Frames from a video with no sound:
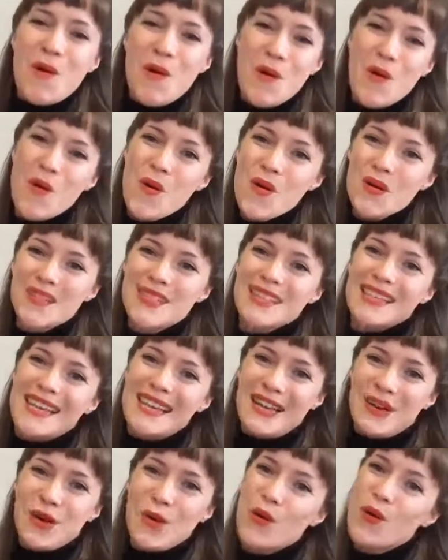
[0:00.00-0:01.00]

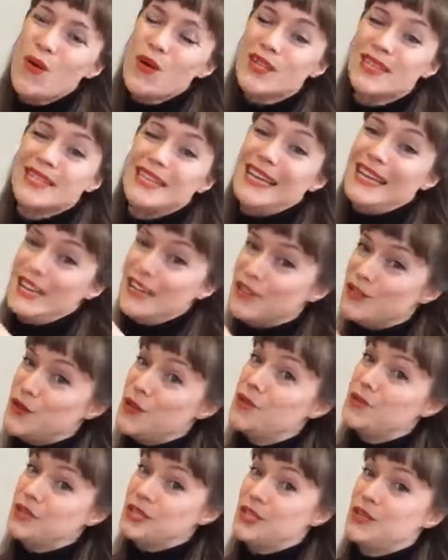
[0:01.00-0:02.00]
Horsey, horsey,
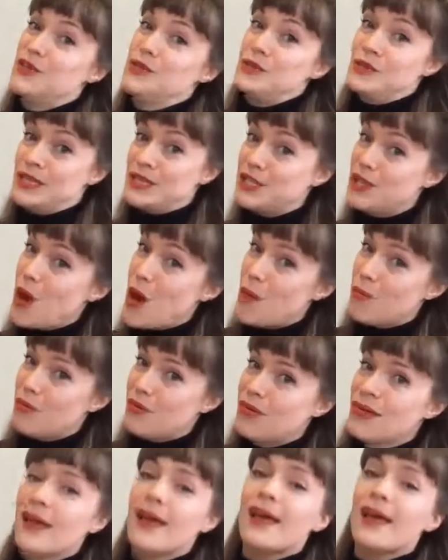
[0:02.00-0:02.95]
don't you stop.